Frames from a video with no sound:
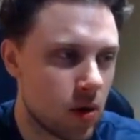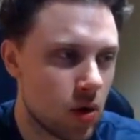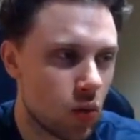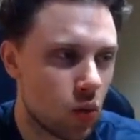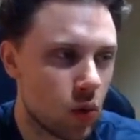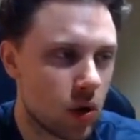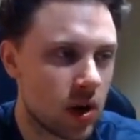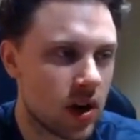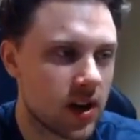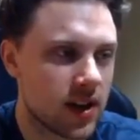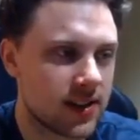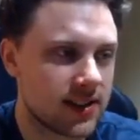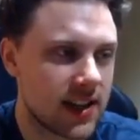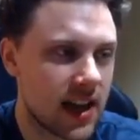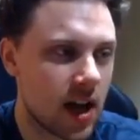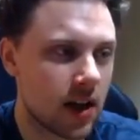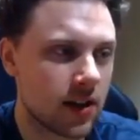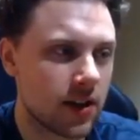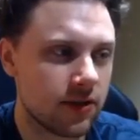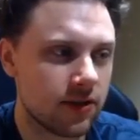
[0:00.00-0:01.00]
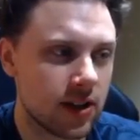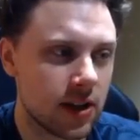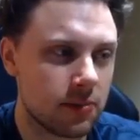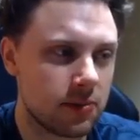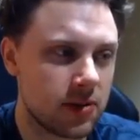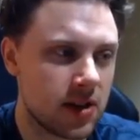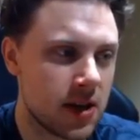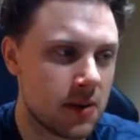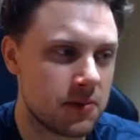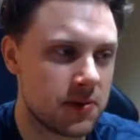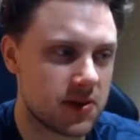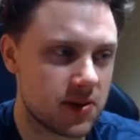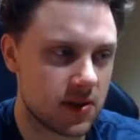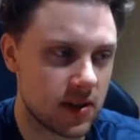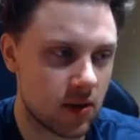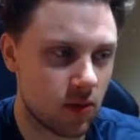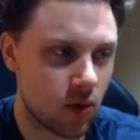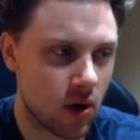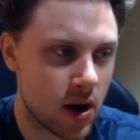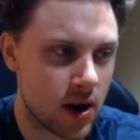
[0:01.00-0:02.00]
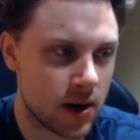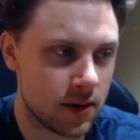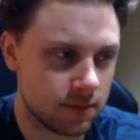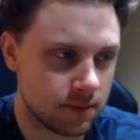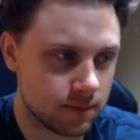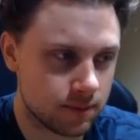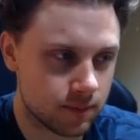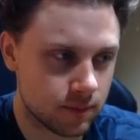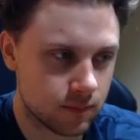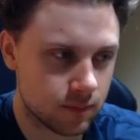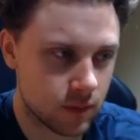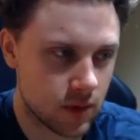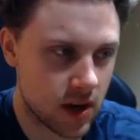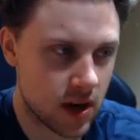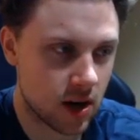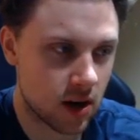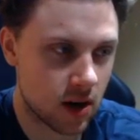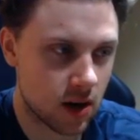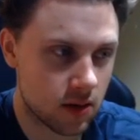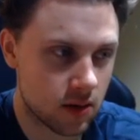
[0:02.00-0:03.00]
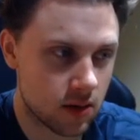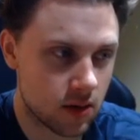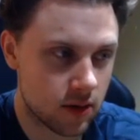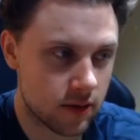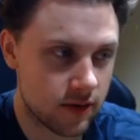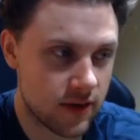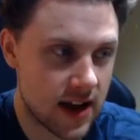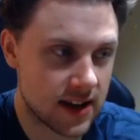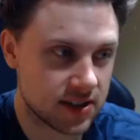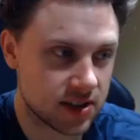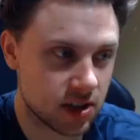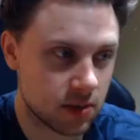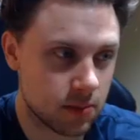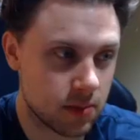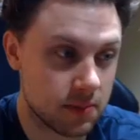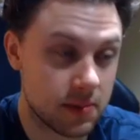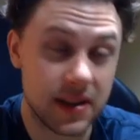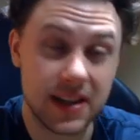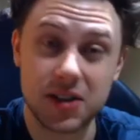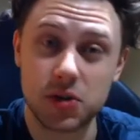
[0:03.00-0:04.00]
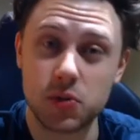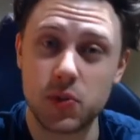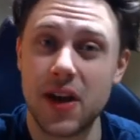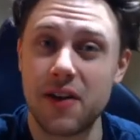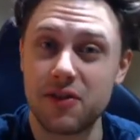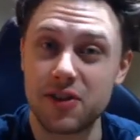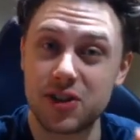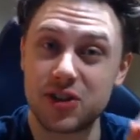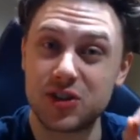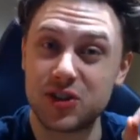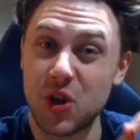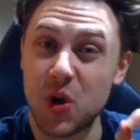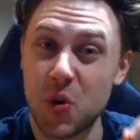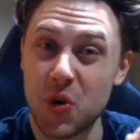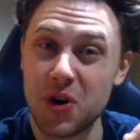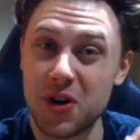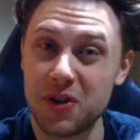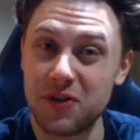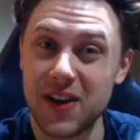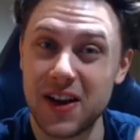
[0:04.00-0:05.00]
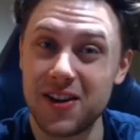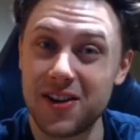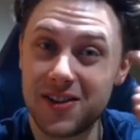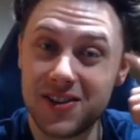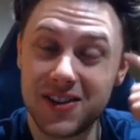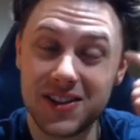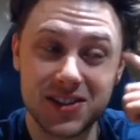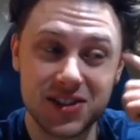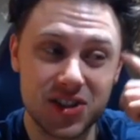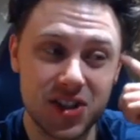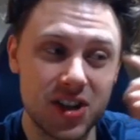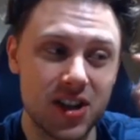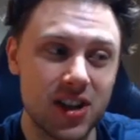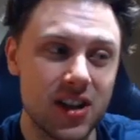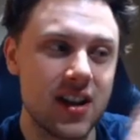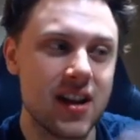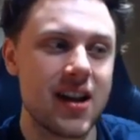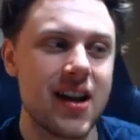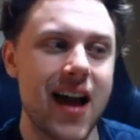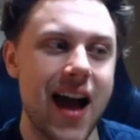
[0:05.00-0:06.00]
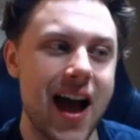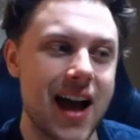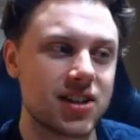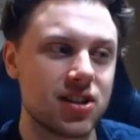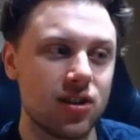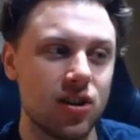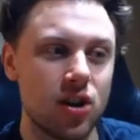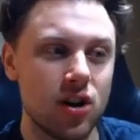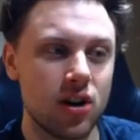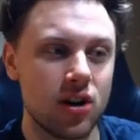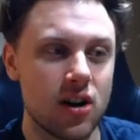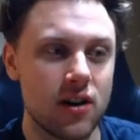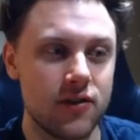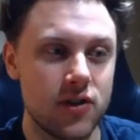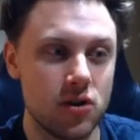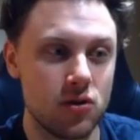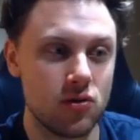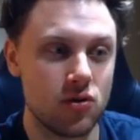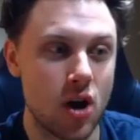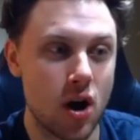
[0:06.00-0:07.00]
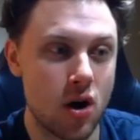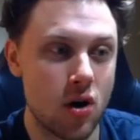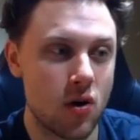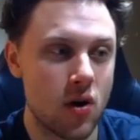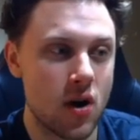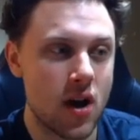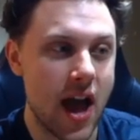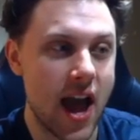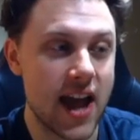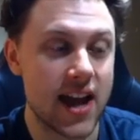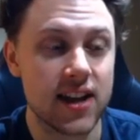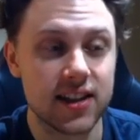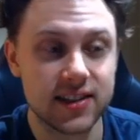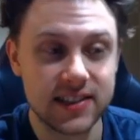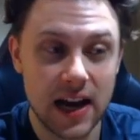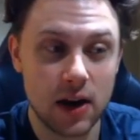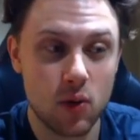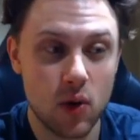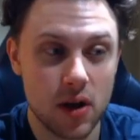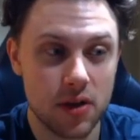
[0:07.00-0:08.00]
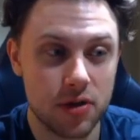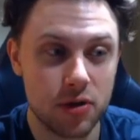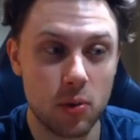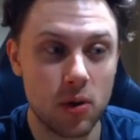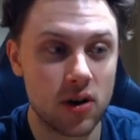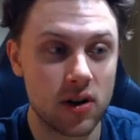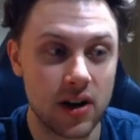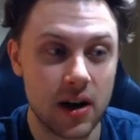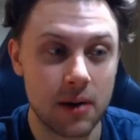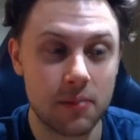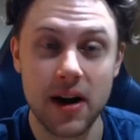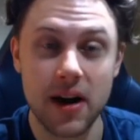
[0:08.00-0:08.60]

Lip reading: We're going to stay on the flipped hips and run here faster, but because we have a slower defender, and this is good as a lurker, if you know, hey, Tyquan Thornton, number